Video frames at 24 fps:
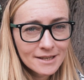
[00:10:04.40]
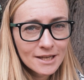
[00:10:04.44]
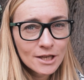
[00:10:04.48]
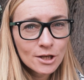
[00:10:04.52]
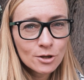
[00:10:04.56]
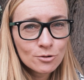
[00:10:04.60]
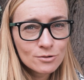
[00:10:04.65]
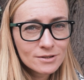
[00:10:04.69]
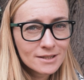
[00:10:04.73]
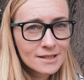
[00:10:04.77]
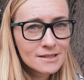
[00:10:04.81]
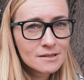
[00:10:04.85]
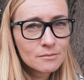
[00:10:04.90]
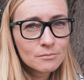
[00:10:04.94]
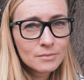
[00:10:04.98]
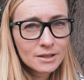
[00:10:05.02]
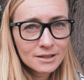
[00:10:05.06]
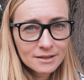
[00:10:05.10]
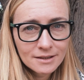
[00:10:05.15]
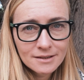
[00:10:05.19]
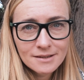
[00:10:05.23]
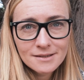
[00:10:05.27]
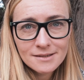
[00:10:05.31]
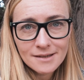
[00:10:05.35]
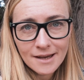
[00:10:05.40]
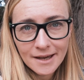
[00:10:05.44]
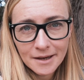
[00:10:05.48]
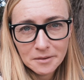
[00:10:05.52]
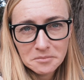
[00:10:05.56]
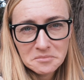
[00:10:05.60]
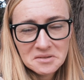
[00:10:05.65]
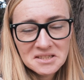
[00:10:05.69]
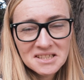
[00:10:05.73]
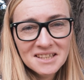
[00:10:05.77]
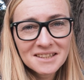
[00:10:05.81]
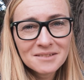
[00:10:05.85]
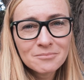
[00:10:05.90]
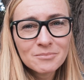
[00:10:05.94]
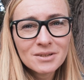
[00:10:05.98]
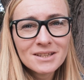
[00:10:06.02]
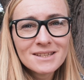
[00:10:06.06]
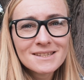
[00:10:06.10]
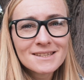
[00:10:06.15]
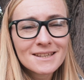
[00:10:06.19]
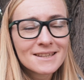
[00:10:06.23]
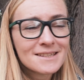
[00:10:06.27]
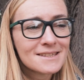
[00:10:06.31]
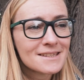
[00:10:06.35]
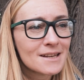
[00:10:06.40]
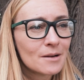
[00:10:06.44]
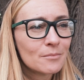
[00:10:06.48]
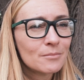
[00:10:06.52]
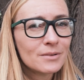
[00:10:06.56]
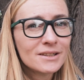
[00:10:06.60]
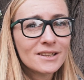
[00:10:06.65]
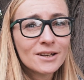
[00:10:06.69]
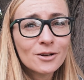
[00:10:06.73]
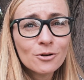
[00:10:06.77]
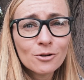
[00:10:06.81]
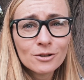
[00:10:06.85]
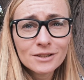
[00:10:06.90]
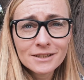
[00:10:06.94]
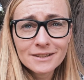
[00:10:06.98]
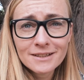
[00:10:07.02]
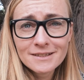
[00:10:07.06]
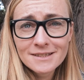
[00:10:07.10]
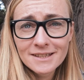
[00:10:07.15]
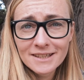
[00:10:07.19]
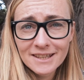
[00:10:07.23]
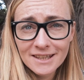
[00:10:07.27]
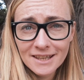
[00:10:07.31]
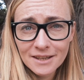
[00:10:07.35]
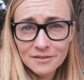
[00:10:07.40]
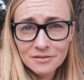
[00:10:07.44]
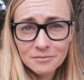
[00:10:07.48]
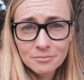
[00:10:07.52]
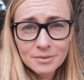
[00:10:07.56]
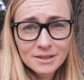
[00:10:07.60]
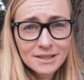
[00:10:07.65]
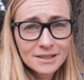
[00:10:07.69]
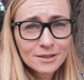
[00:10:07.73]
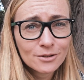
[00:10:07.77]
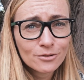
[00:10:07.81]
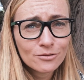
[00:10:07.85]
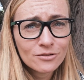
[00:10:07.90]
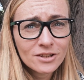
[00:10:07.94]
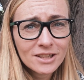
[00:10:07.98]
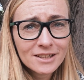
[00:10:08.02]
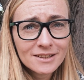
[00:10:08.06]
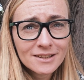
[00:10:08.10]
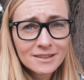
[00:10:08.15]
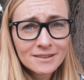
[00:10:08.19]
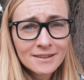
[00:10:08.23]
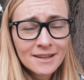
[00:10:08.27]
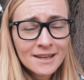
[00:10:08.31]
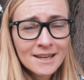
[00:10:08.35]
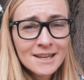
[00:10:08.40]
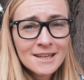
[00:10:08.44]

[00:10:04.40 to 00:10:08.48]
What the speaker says: Used doesn't mean it's empty. It means that somebody got it as a gift, but they don't need it,